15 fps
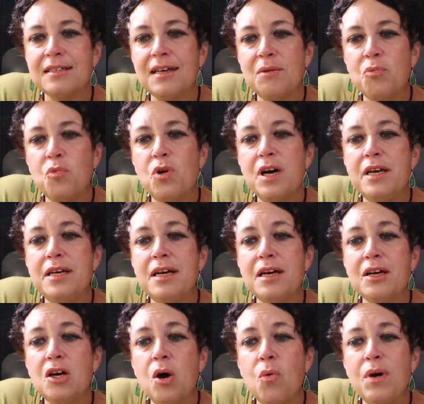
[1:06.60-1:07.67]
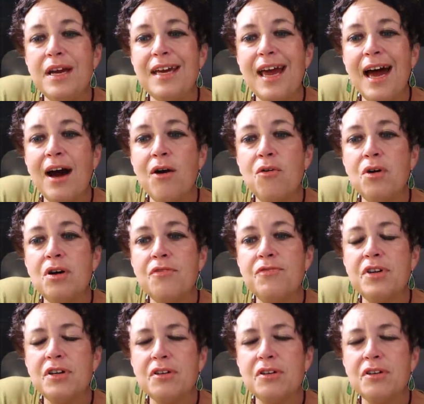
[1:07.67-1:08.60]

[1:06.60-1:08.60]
someone going out of